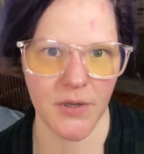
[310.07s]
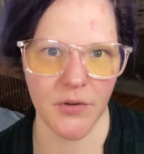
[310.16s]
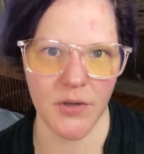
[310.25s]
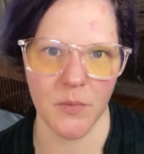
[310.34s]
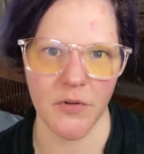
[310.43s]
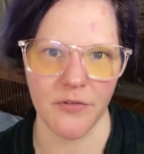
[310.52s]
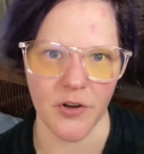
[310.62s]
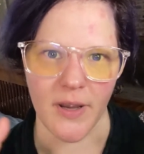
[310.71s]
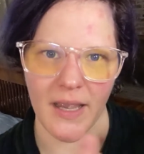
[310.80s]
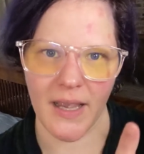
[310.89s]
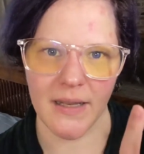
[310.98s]
You know, you move your
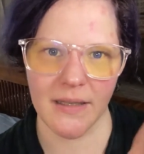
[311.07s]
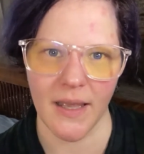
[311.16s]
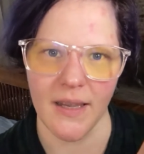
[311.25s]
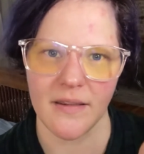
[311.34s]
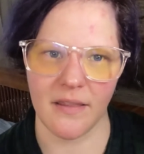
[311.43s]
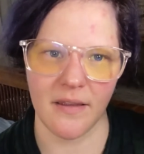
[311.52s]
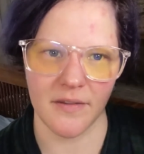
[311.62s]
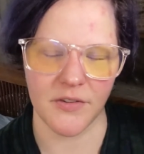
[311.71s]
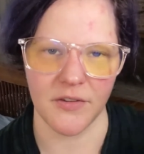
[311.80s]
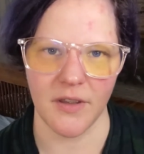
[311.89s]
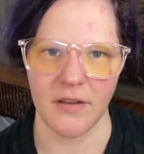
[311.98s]
hand like
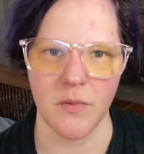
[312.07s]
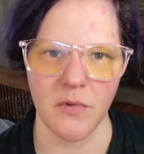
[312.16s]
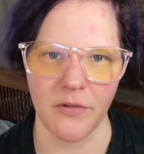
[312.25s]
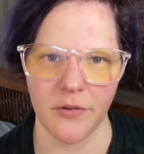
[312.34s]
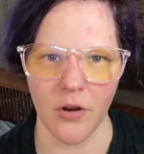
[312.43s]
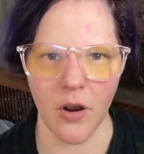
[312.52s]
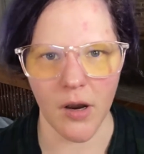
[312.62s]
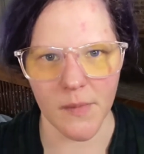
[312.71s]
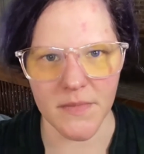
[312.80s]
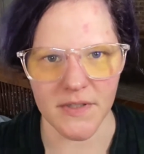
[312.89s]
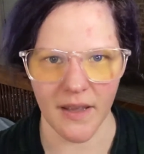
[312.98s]
this, and you move your
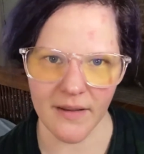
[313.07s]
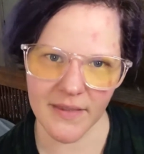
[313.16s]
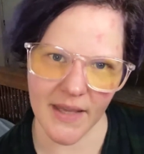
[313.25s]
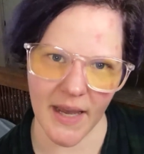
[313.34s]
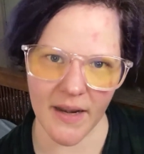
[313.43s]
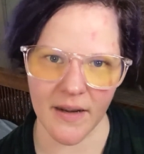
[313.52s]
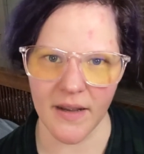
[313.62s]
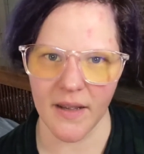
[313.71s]
arms like that.